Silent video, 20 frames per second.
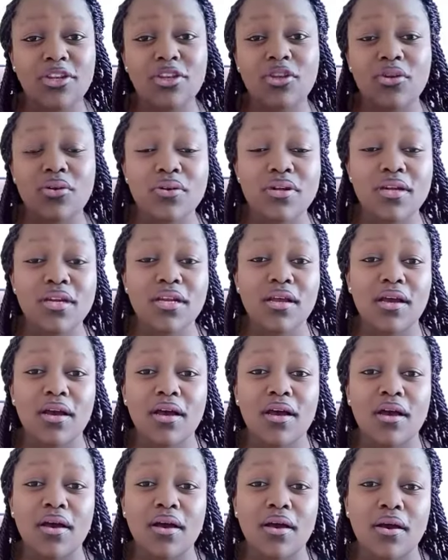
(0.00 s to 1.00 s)
during
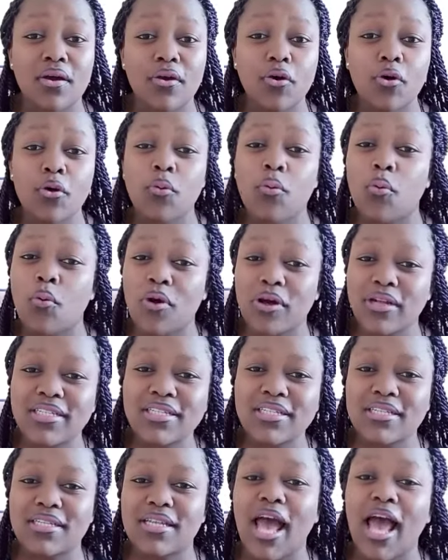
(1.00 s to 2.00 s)
or what
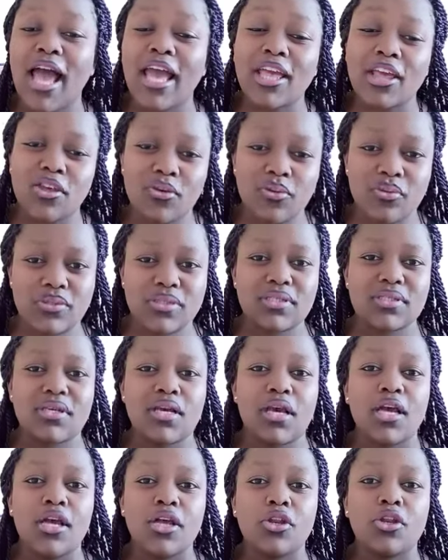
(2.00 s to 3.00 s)
I used
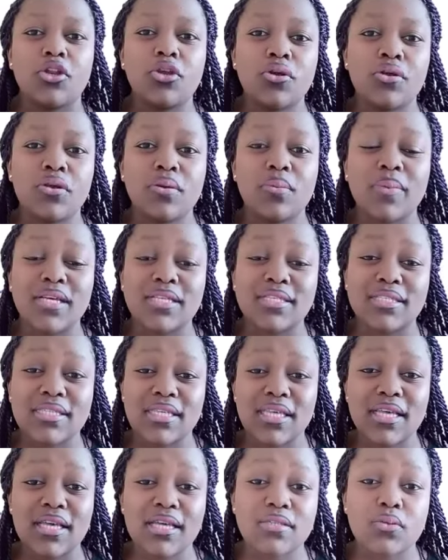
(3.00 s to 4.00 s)
during my
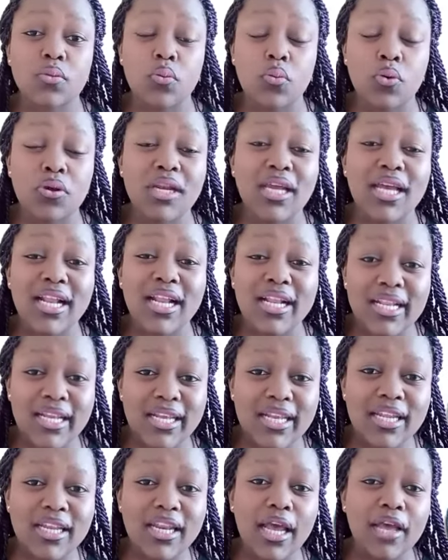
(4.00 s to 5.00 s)
CS wound
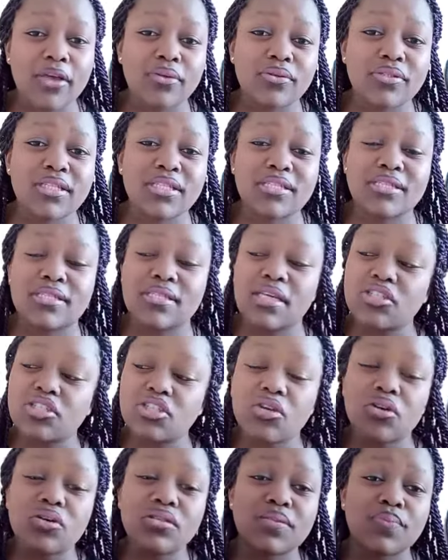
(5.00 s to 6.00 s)
cleaning, I used the
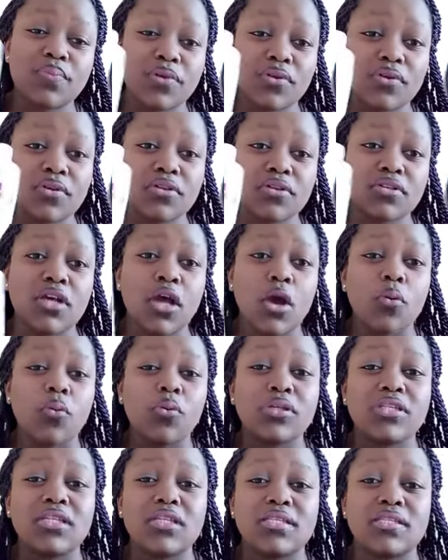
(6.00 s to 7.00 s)
surgical spirit,
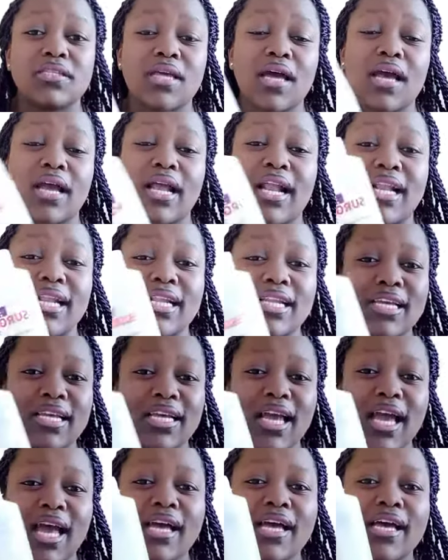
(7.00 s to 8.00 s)
which is a
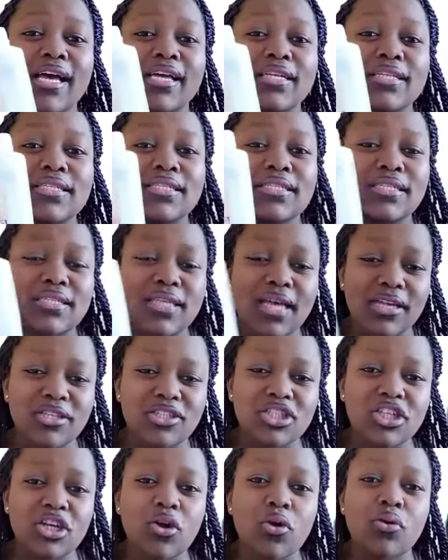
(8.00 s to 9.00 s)
clear
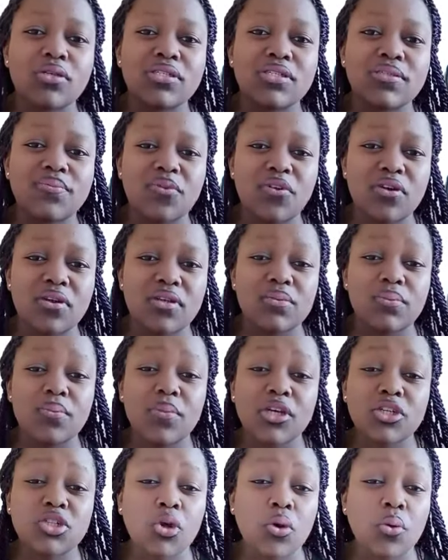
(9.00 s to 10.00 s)
surgical spirit.
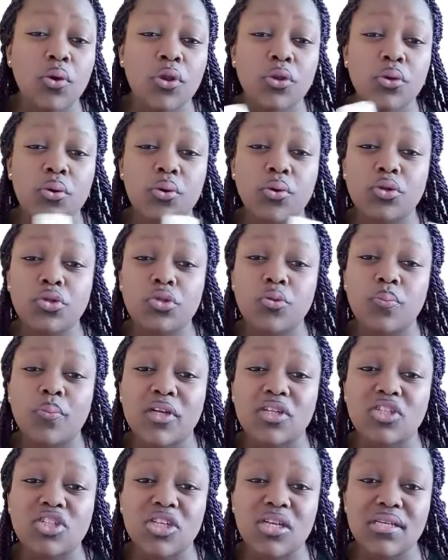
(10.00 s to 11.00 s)
Make sure when you're going to
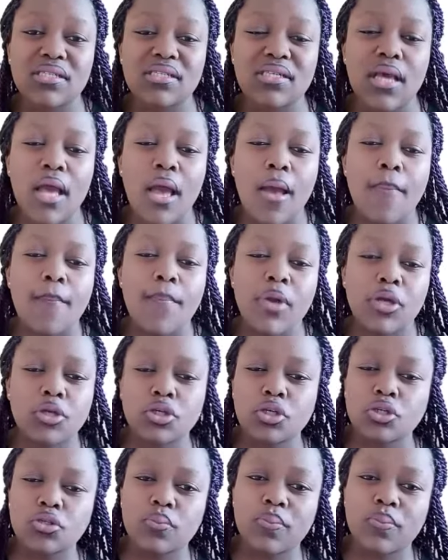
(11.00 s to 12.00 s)
purchase, make
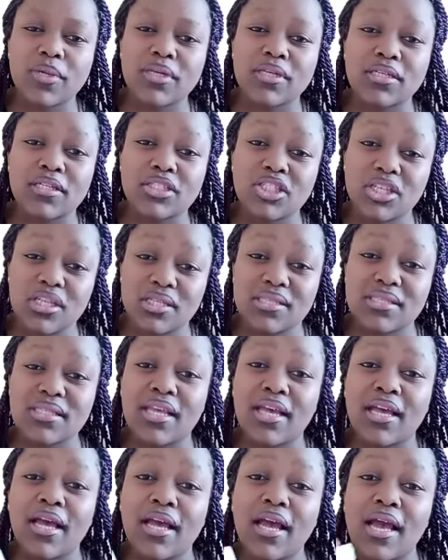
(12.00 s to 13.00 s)
sure to purchase
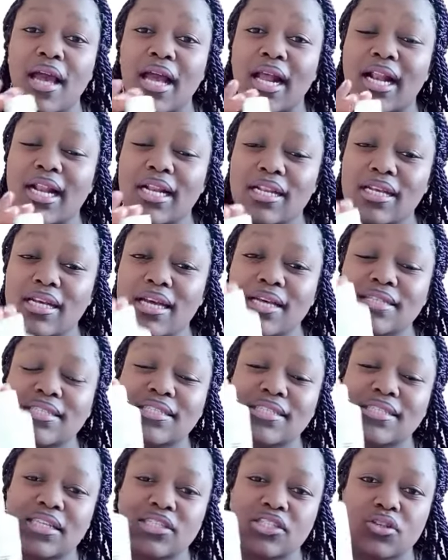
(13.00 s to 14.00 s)
the clear
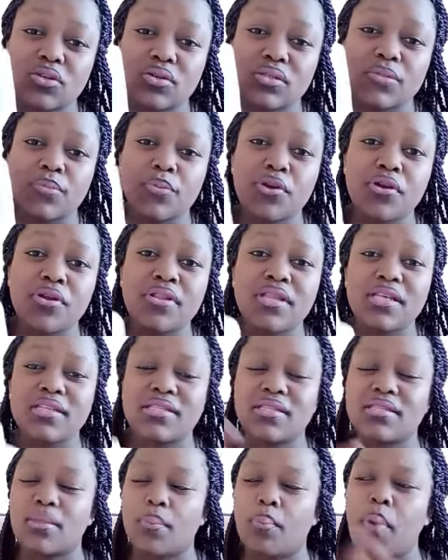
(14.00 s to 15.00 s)
surgical spirit.
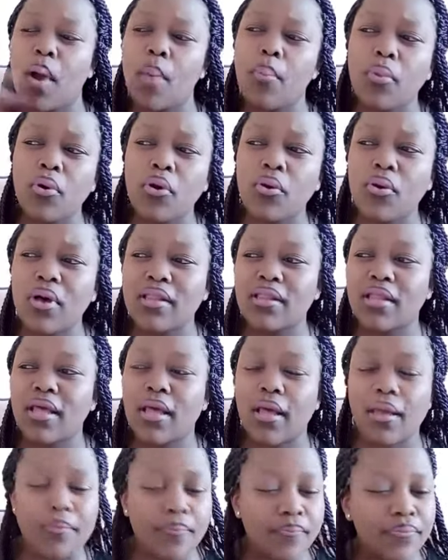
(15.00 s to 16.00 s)
There's the purple one. There
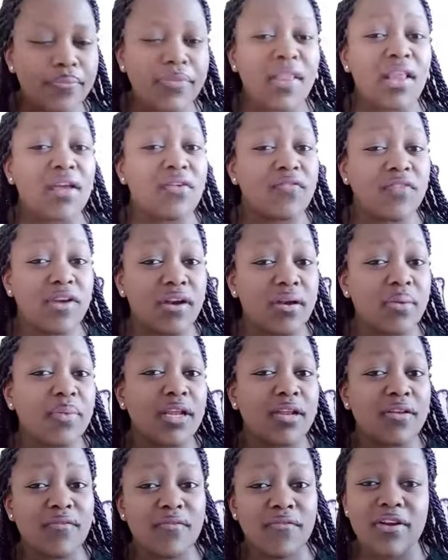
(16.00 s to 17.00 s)
are very
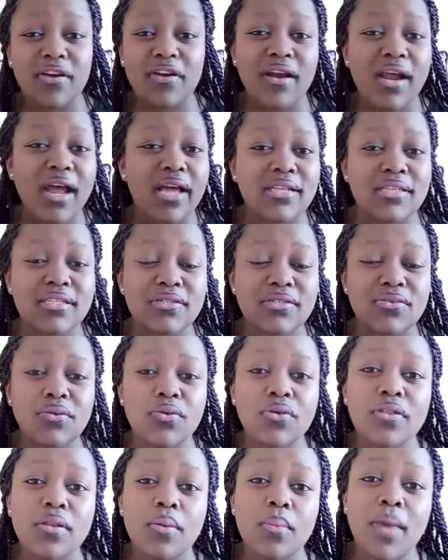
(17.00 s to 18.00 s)
many varieties.
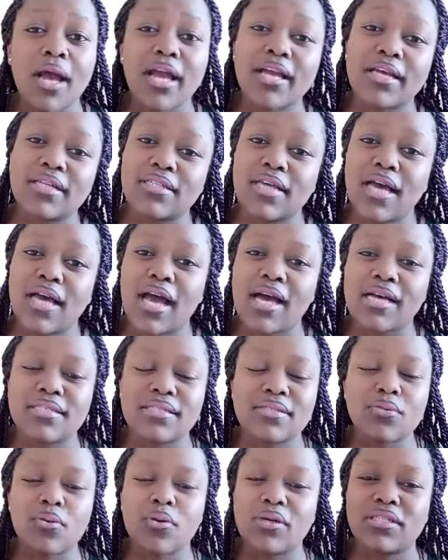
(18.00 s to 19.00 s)
The market has
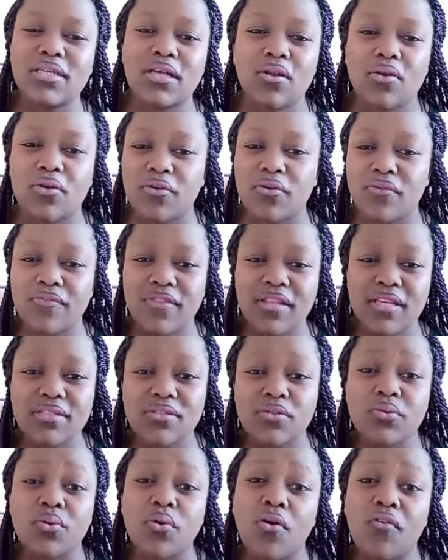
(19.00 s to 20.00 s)
quite a lot of things
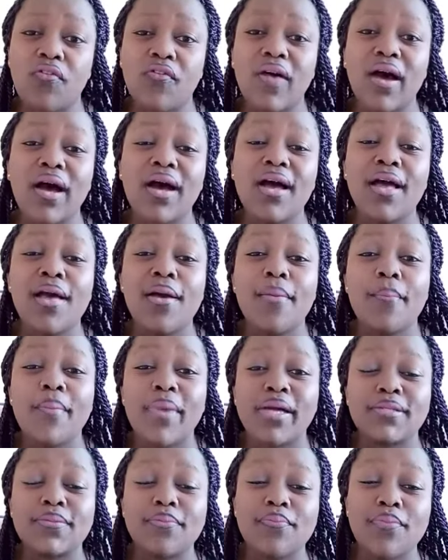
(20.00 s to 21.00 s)
to offer,
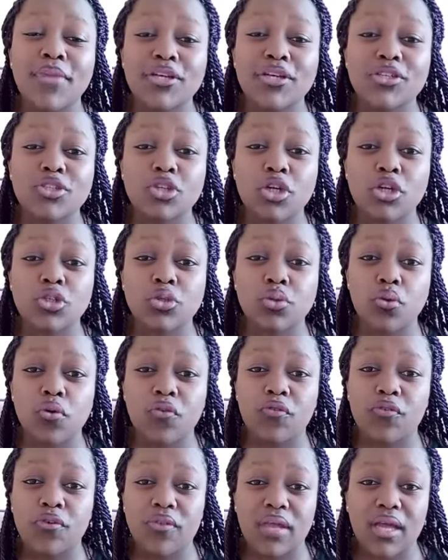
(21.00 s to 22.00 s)
but make sure to
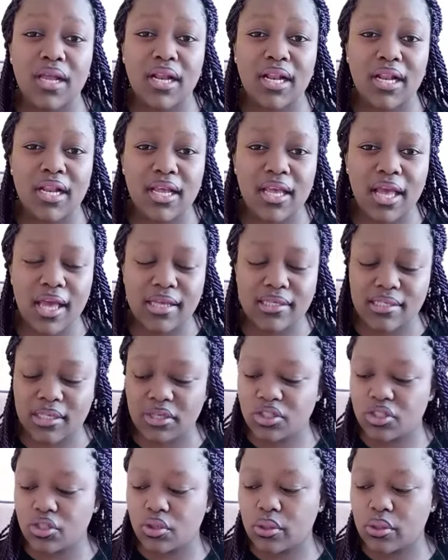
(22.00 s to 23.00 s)
go for the clear
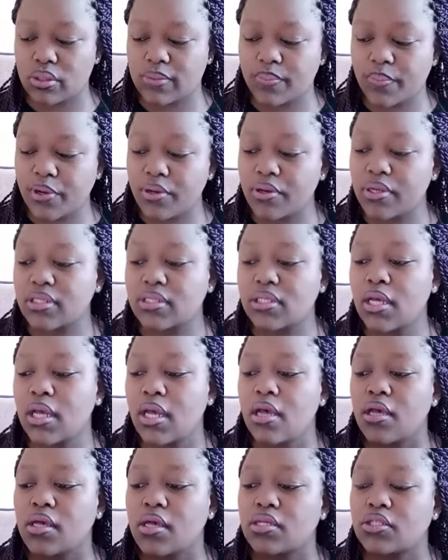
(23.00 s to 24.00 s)
surgical spirit.
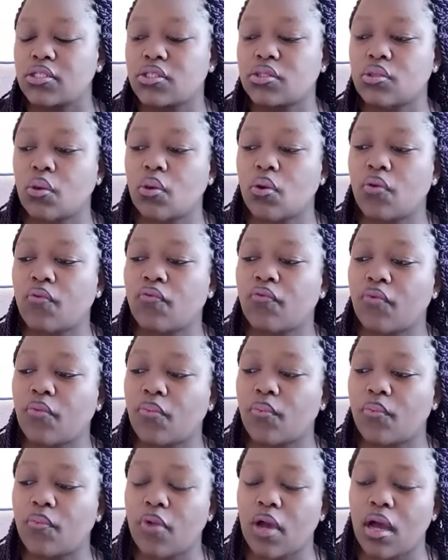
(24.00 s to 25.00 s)
So
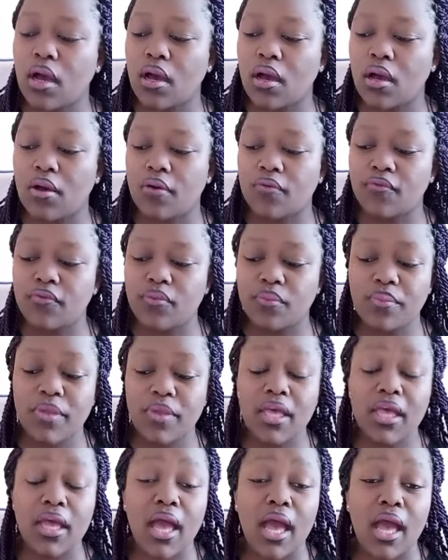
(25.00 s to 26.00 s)
for
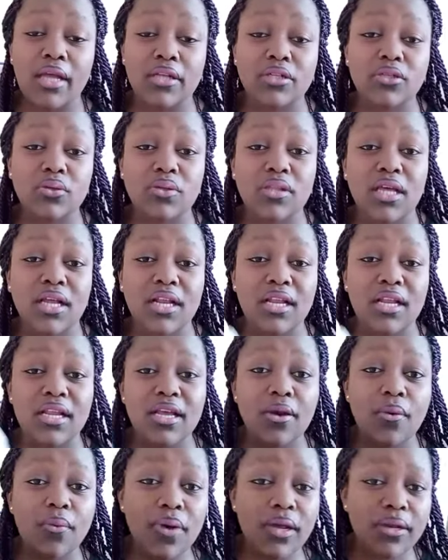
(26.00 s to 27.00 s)
me, I took the
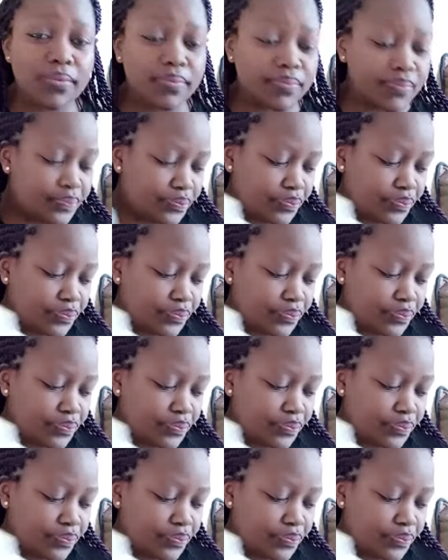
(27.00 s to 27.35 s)
clear one,